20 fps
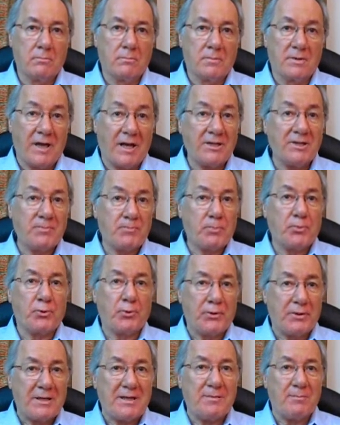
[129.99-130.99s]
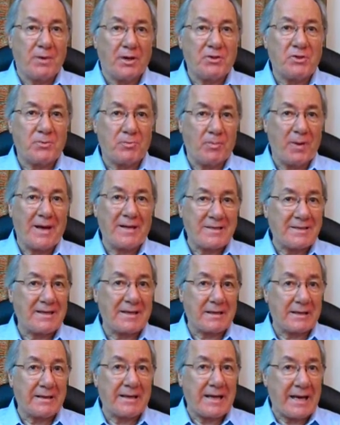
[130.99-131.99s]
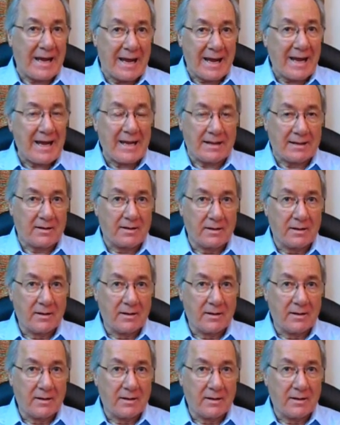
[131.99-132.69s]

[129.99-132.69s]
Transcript: That's pretty much basically it.